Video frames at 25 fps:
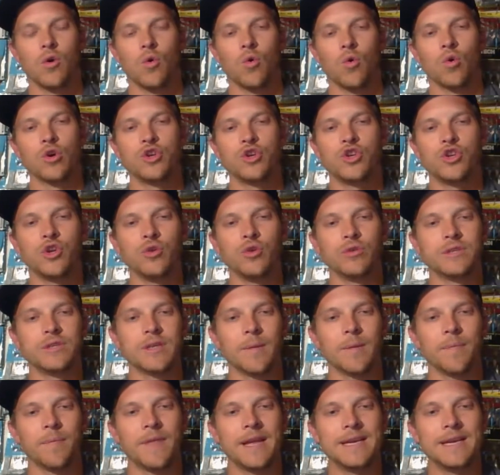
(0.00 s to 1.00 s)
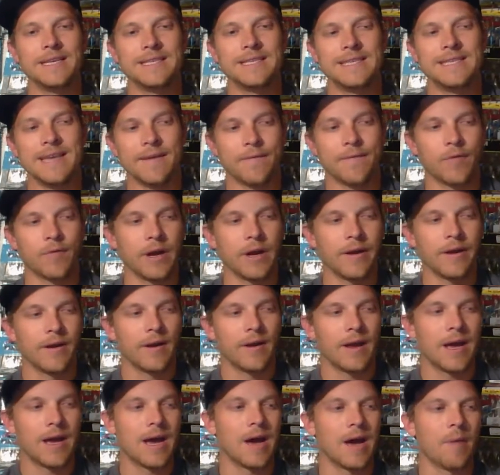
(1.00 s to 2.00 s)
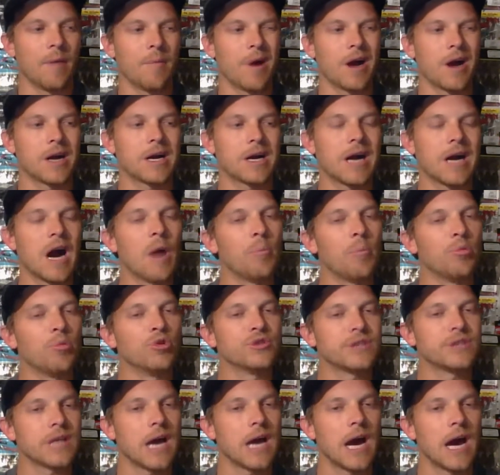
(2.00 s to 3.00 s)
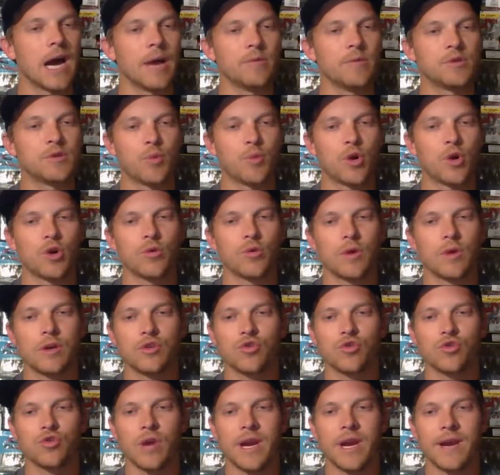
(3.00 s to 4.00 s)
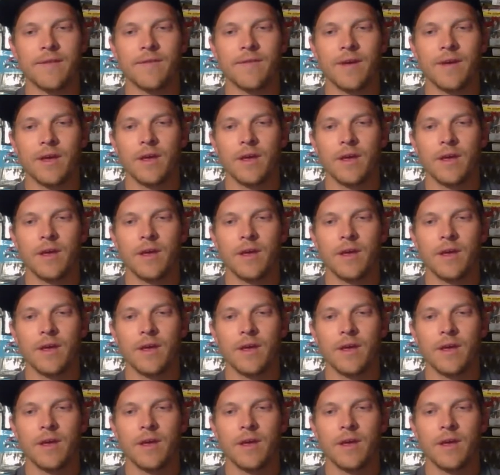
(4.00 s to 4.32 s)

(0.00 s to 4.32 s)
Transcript: or do something different uh, a couple times per retrieve.